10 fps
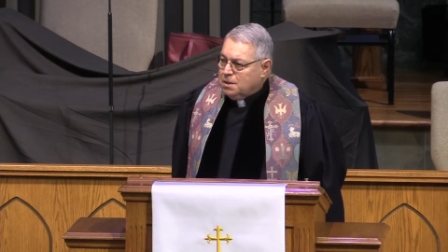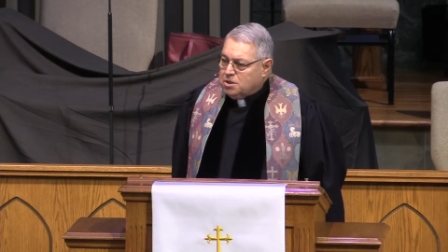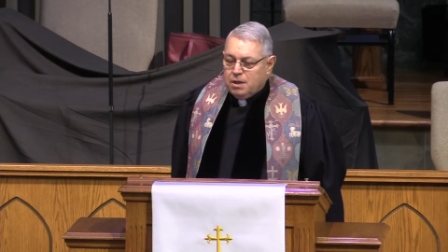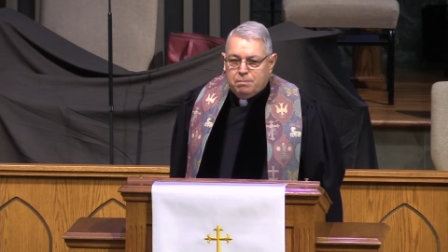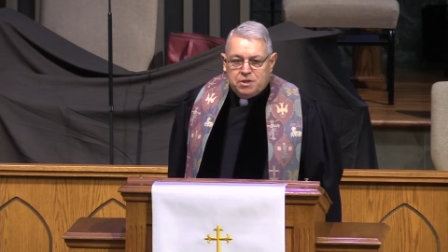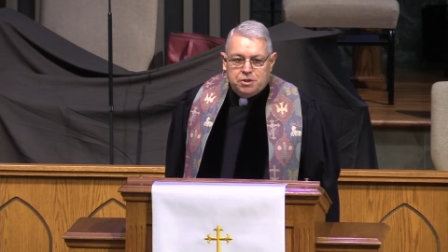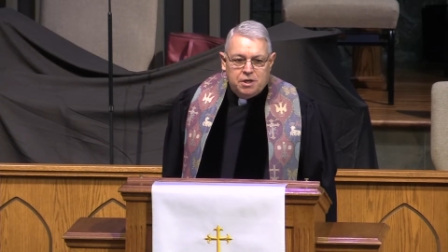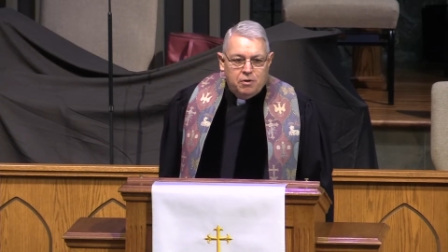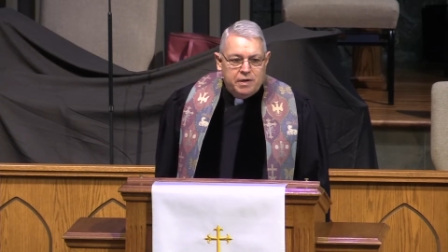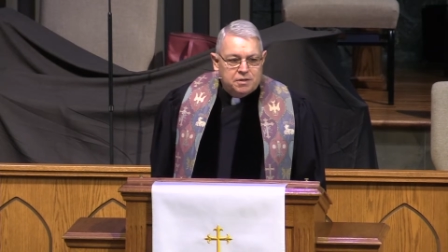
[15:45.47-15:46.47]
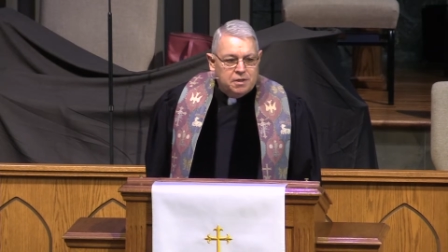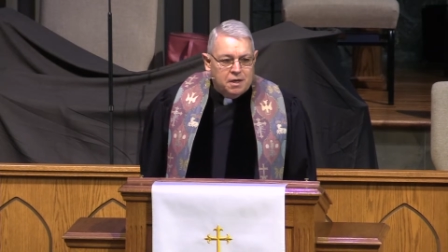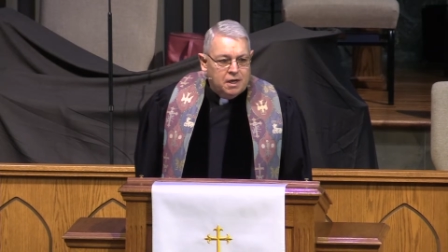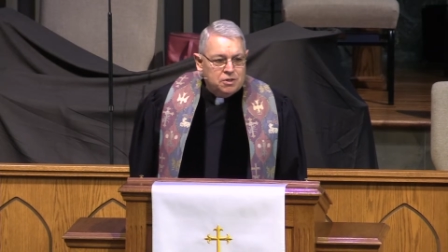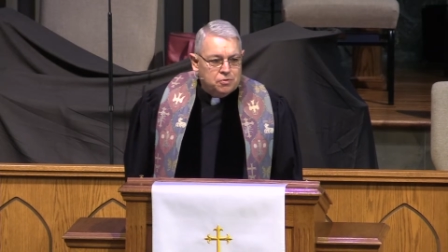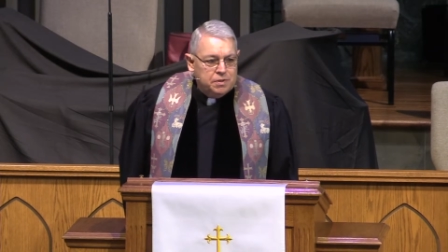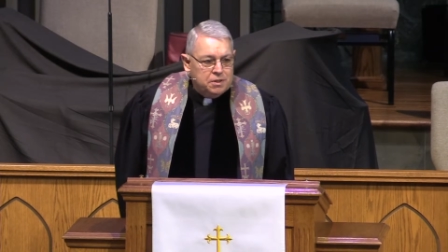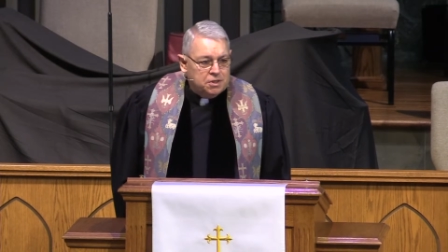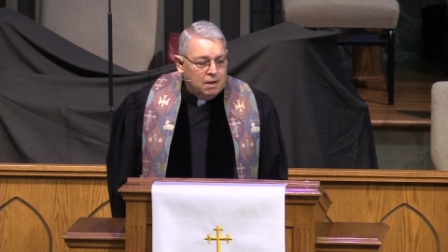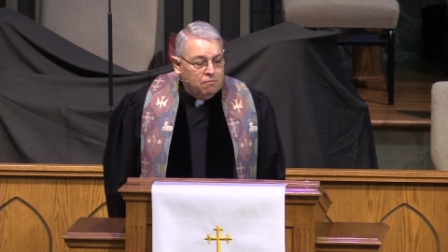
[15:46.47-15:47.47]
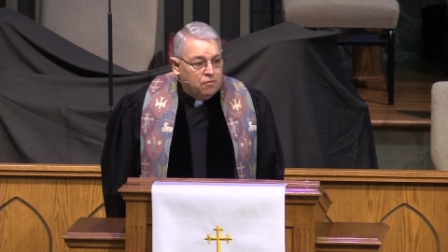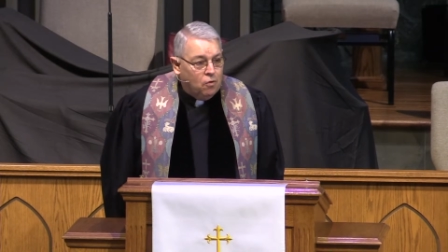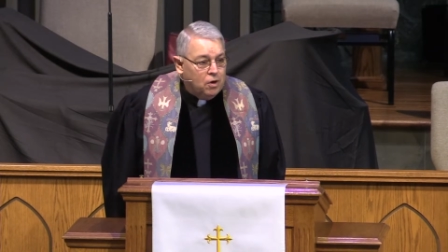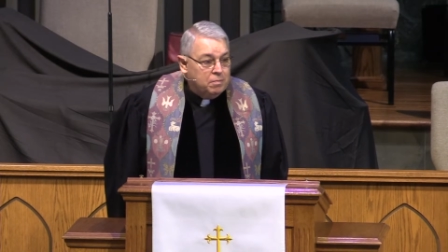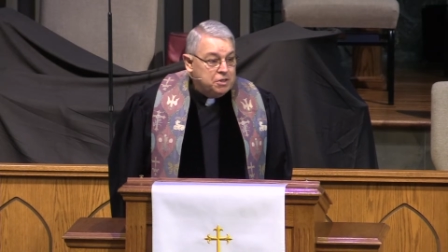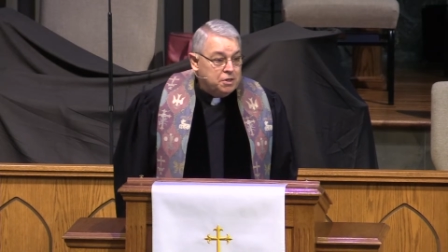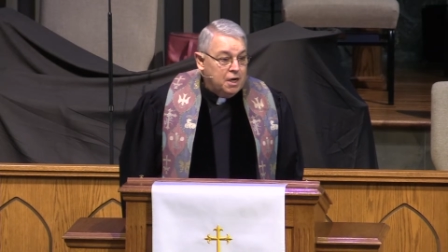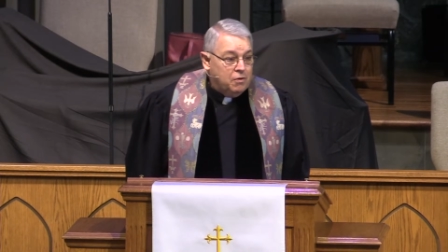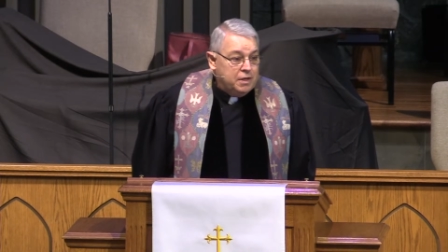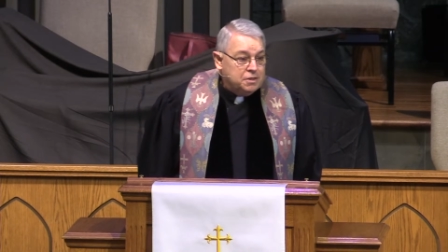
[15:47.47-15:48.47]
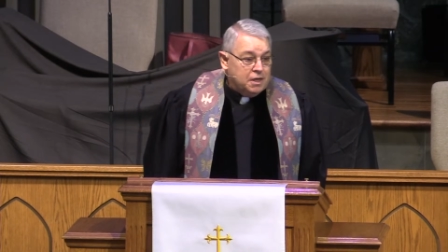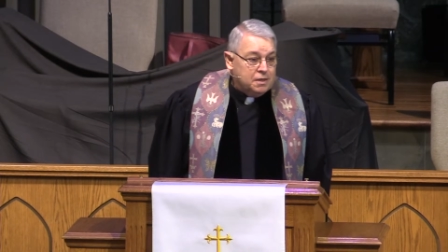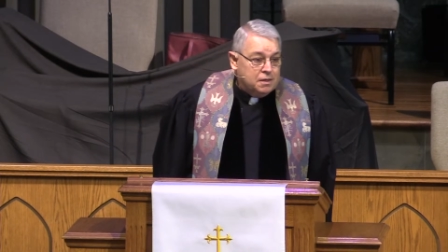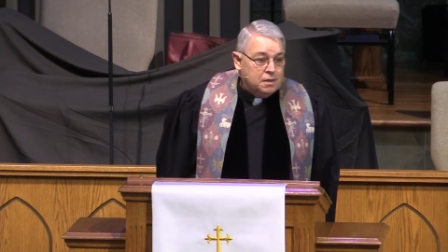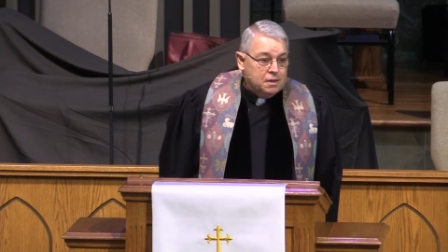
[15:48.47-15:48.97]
Some missionaries in the country and some foreign missionaries. And